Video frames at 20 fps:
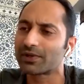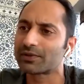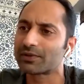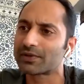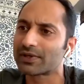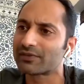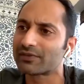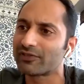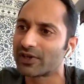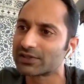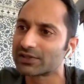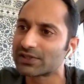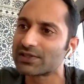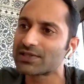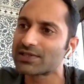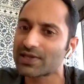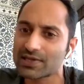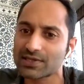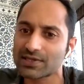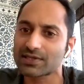It
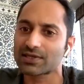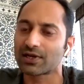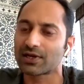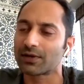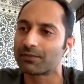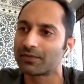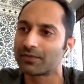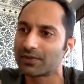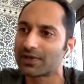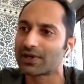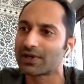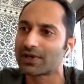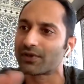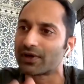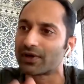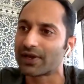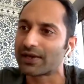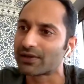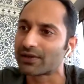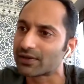functions as
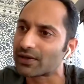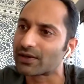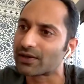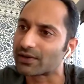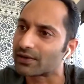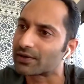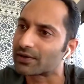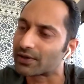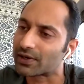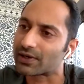another entity here.